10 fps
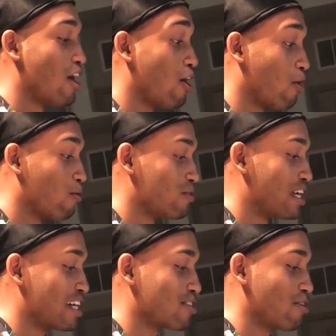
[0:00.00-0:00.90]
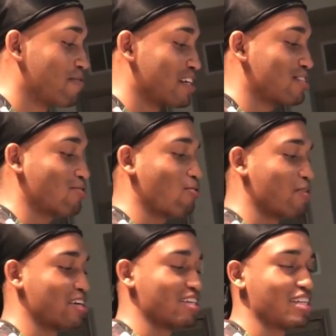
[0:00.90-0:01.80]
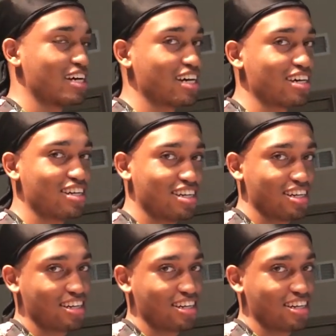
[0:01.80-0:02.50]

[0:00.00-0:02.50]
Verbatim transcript: No, that's what you said. They told Victoria that.